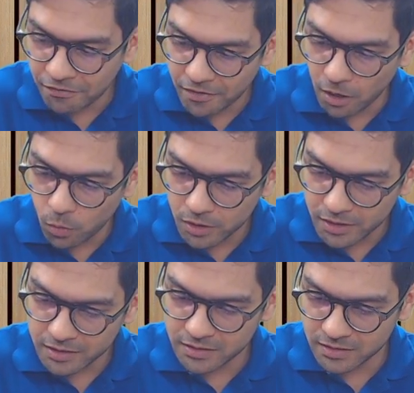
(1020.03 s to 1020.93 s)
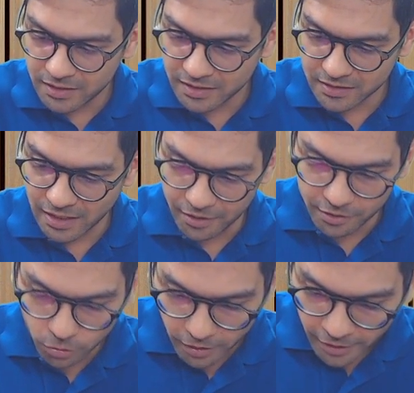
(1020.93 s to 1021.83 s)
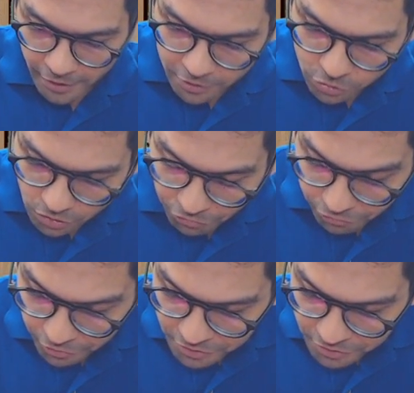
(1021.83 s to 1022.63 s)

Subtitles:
covered these 6 standards. Okay, so the first